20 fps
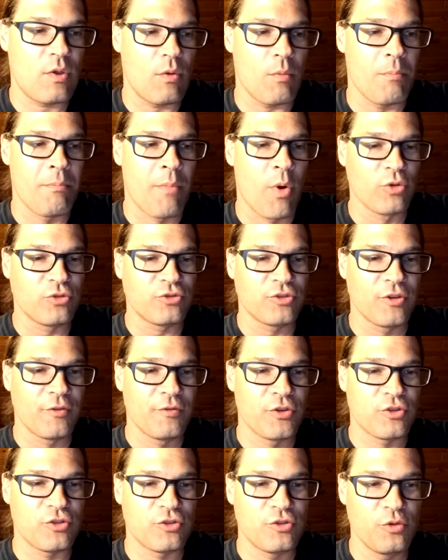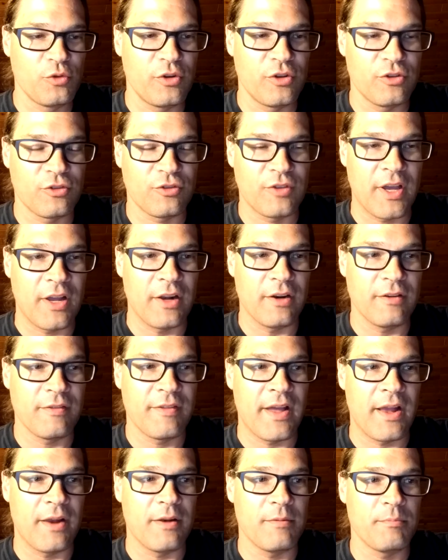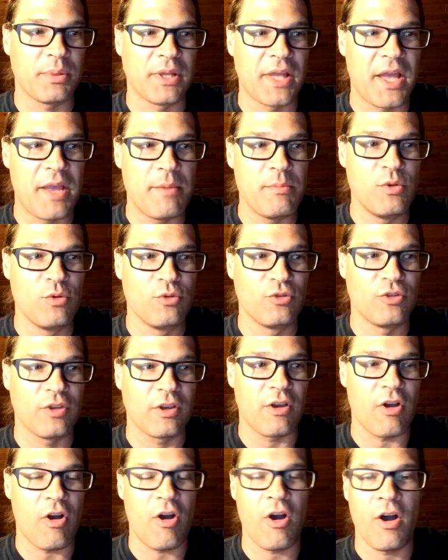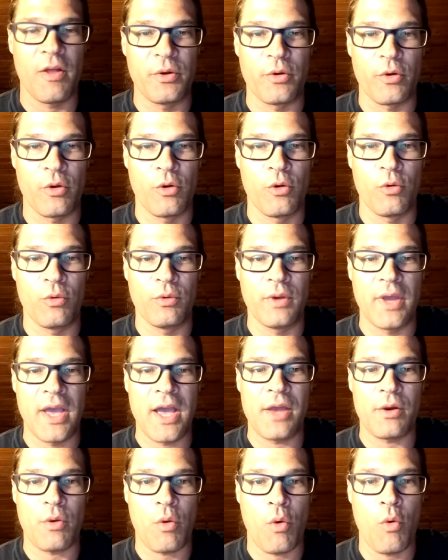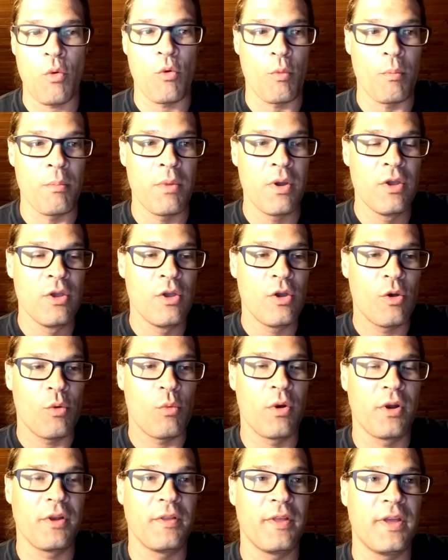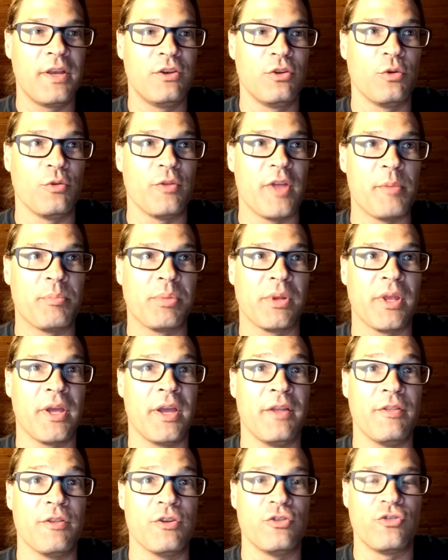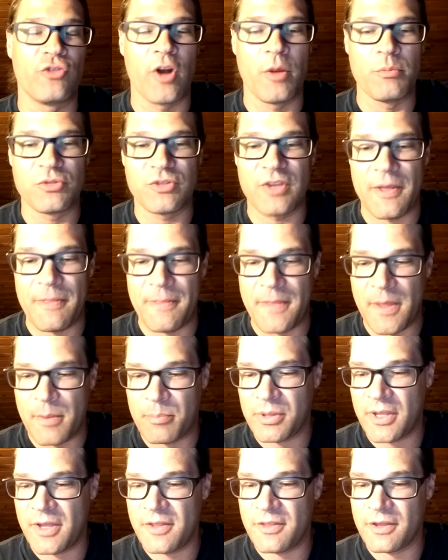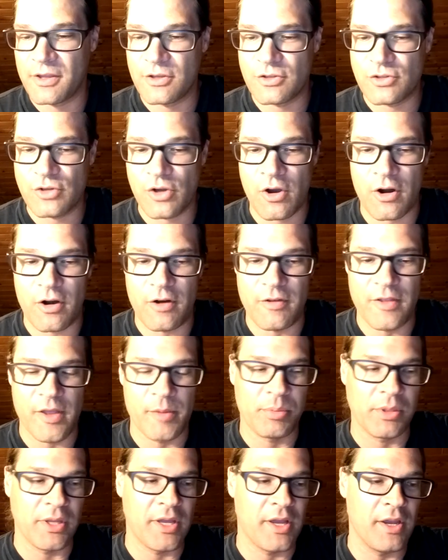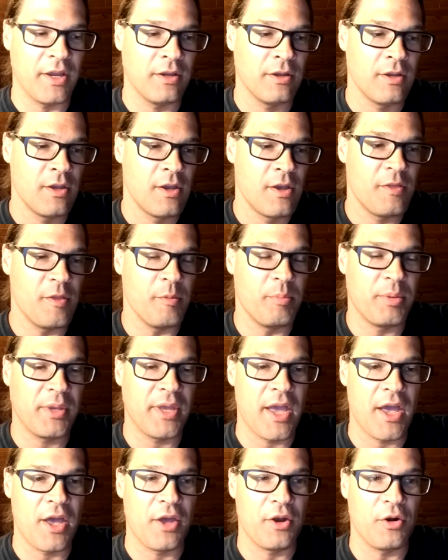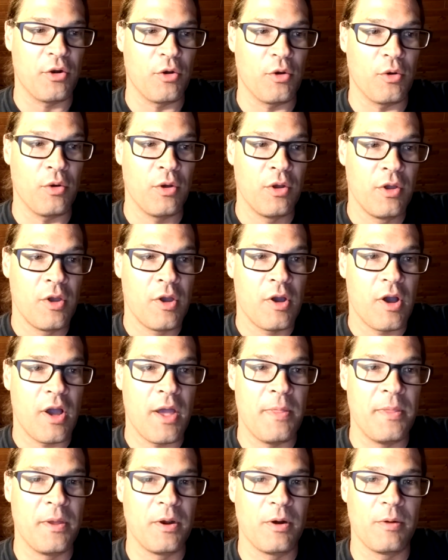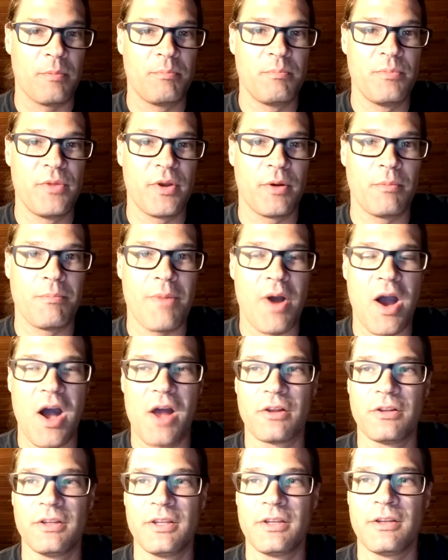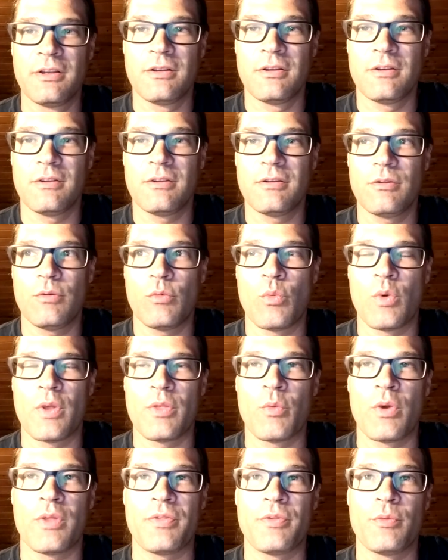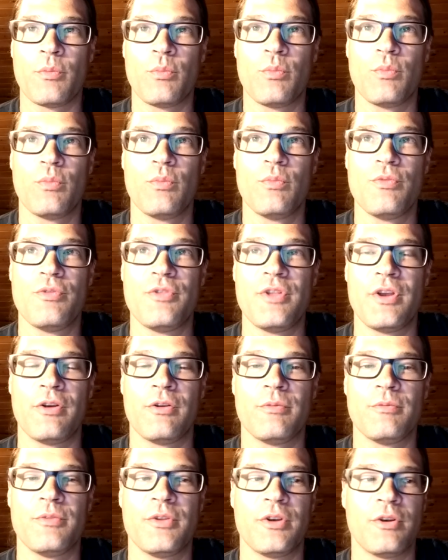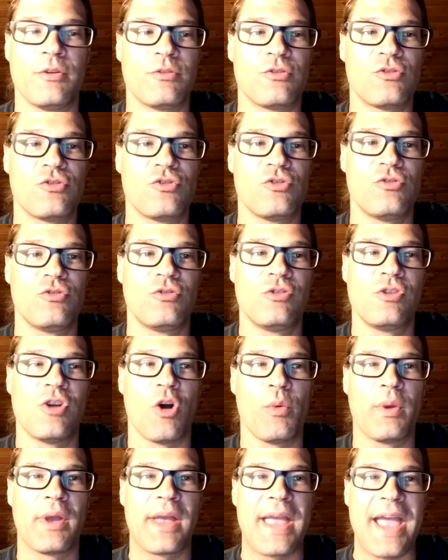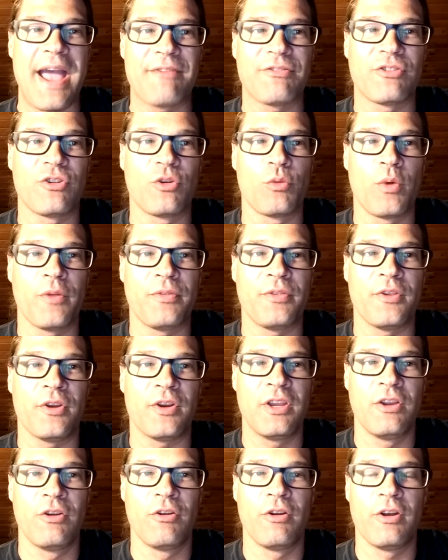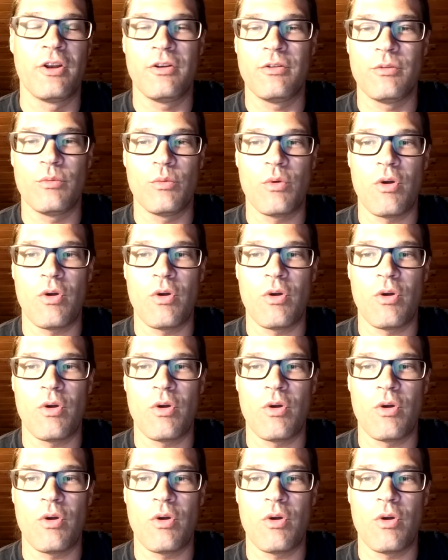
most of the students that play music on their own at home, what do? They play the drum set, they play the guitar, they play the piano, and they're modeling what they're going after what they're hearing